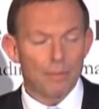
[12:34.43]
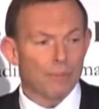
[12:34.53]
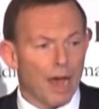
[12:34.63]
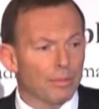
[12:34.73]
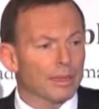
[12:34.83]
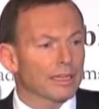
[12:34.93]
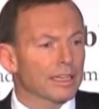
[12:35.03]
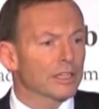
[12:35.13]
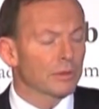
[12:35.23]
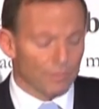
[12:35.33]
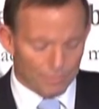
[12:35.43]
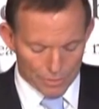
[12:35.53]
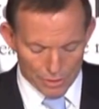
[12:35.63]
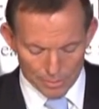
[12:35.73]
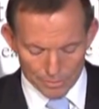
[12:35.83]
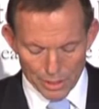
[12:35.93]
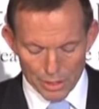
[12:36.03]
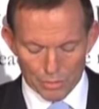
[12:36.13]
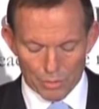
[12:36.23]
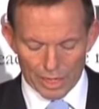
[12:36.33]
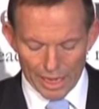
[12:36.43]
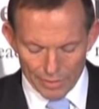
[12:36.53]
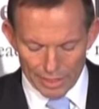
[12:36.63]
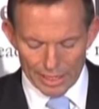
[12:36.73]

publicly to affirm whatever